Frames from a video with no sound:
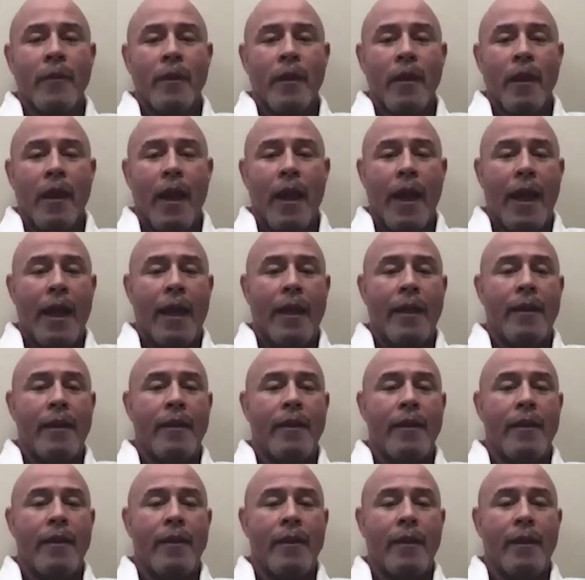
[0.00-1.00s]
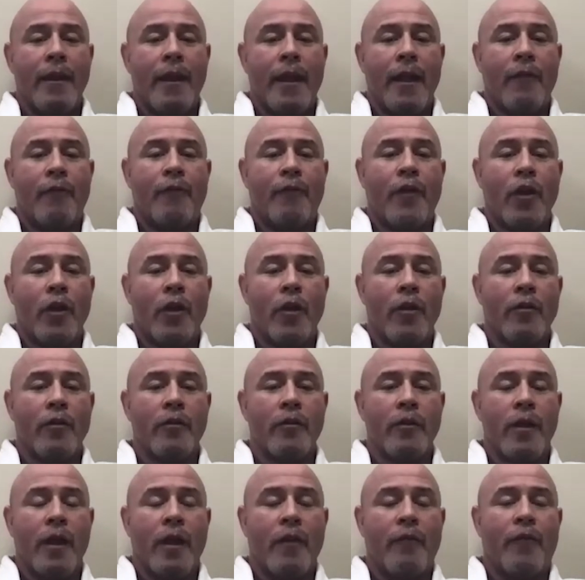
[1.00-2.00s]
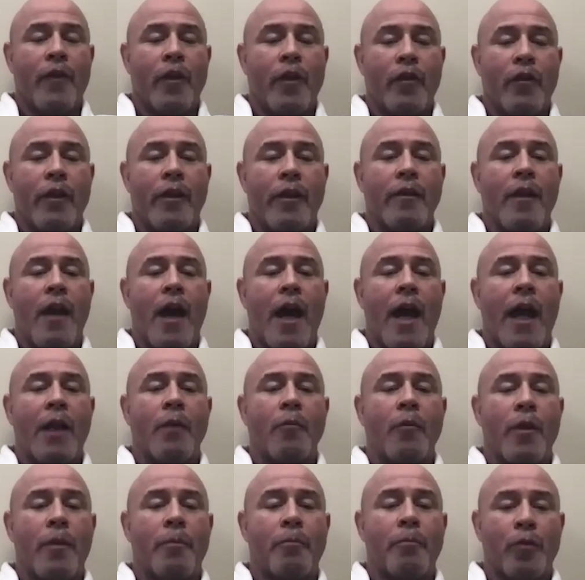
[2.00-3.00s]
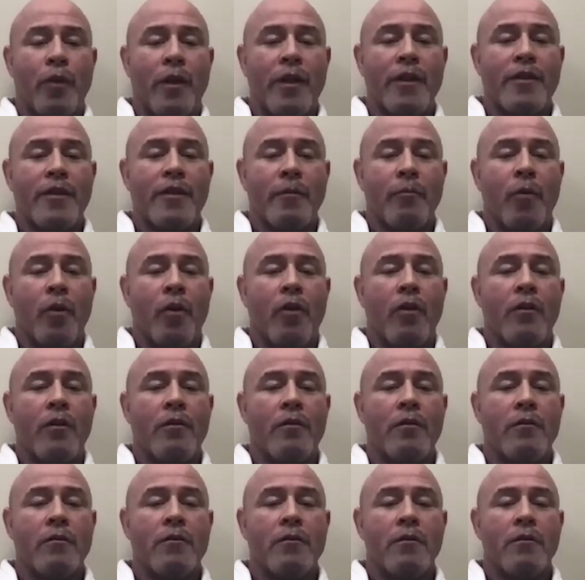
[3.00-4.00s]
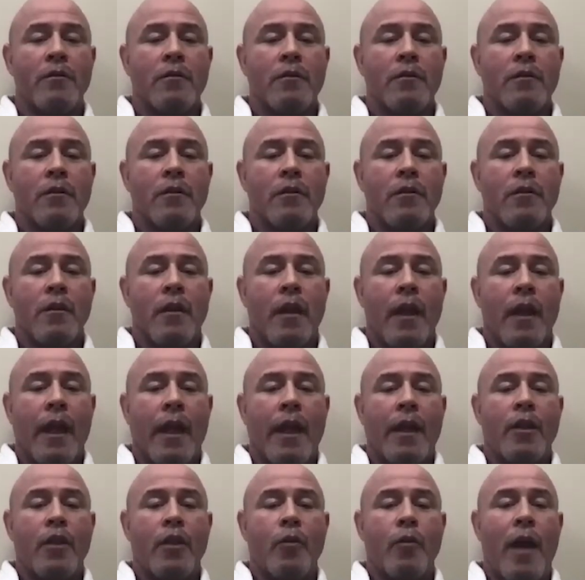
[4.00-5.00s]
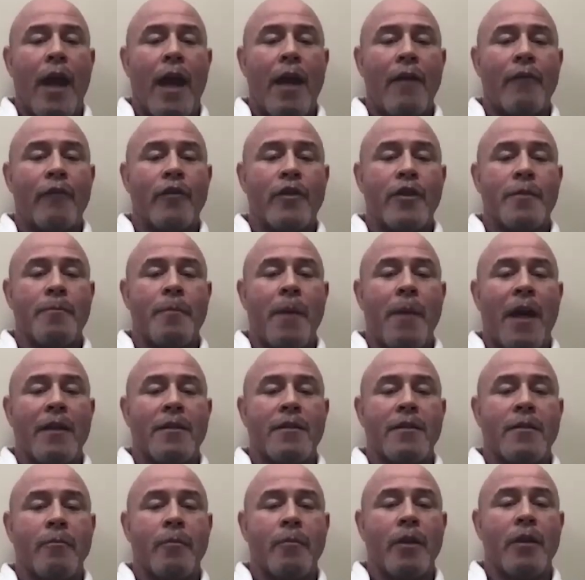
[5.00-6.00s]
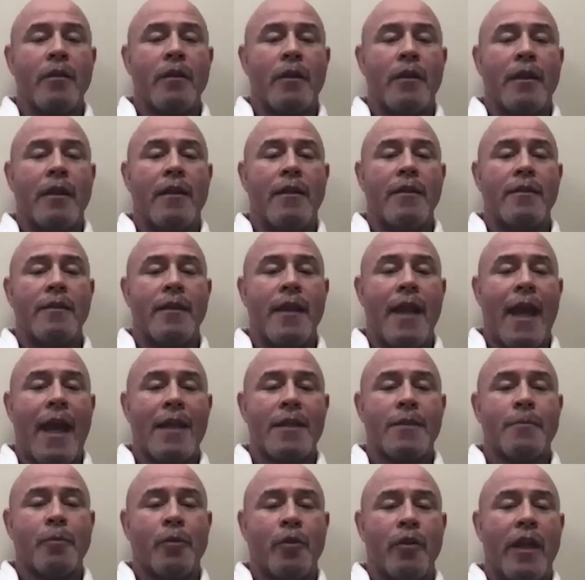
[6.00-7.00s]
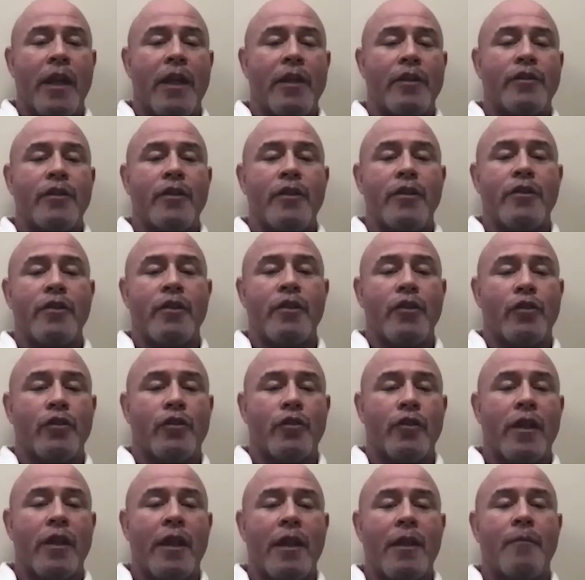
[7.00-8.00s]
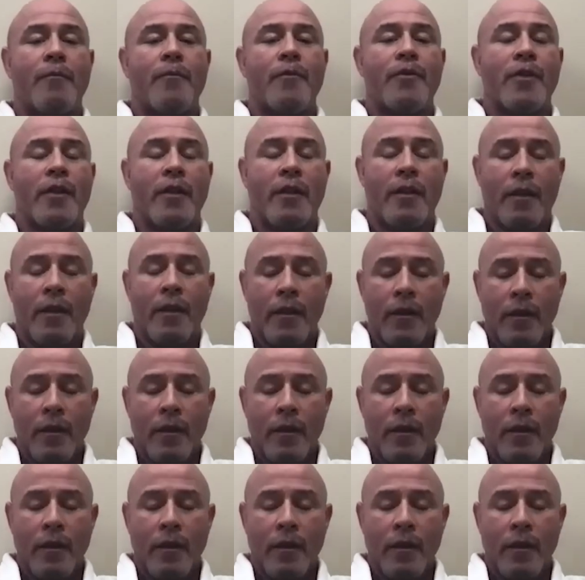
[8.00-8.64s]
And if you're in line with principle and you have responsibilities and aspirations and dreams, and